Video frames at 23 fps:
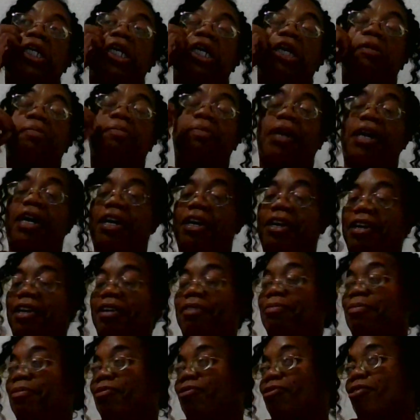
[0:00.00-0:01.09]
Nehemiah
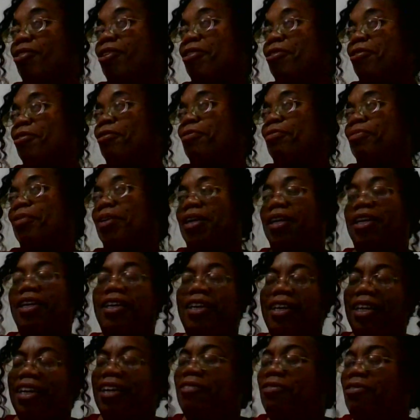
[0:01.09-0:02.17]
before I go to bed.
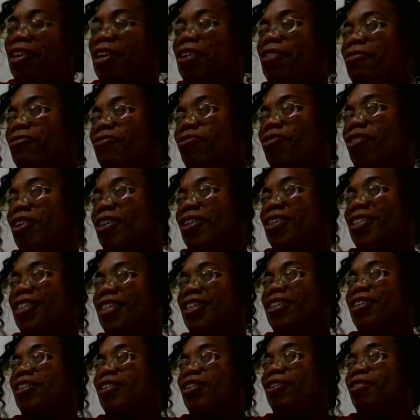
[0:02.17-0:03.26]
If I don't finish
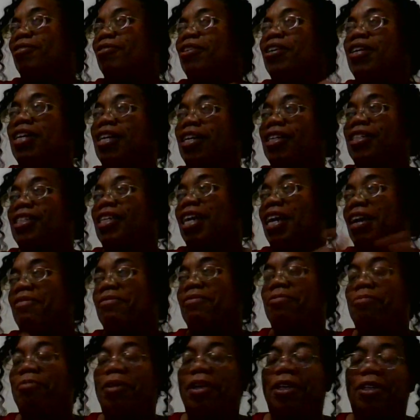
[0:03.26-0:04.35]
it, you know, because I
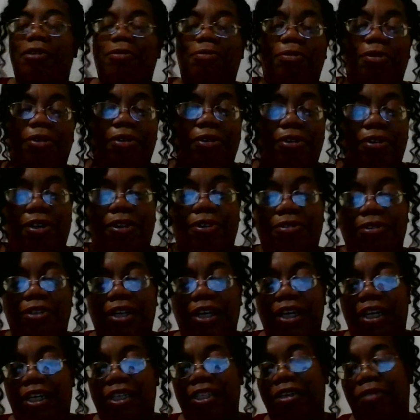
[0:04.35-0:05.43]
haven't read the word all
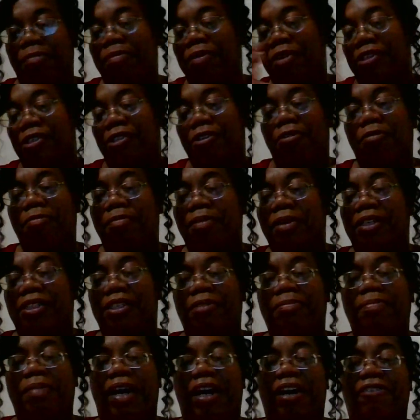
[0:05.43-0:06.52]
day because I've been so
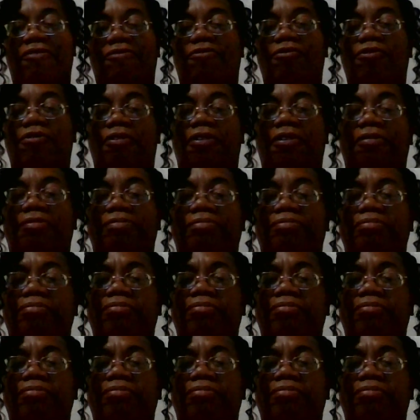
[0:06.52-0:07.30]
busy back and forth.